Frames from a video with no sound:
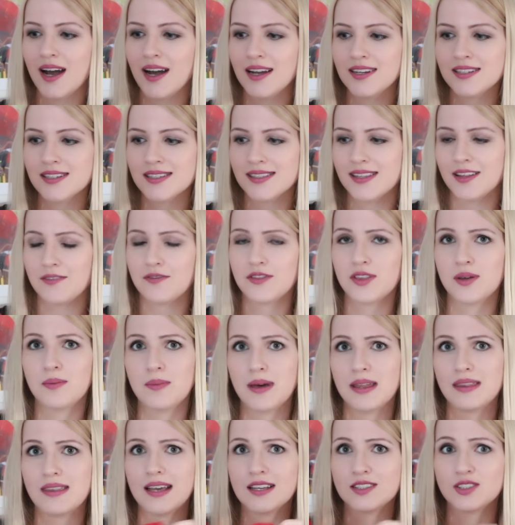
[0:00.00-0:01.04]
I just love them.
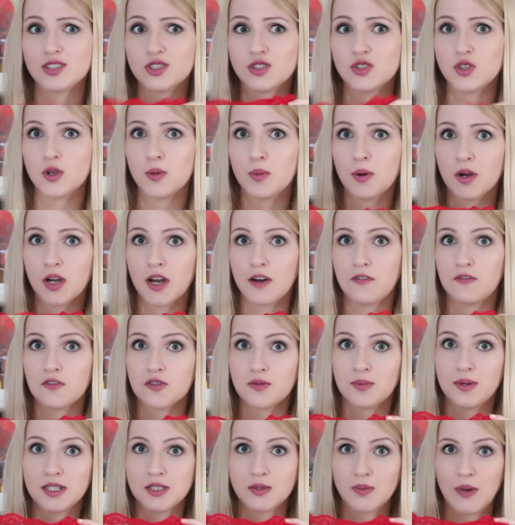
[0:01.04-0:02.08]
And they're super
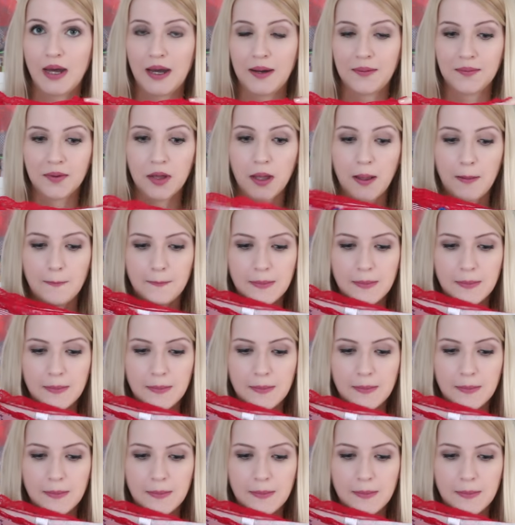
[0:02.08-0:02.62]
comfortable as well.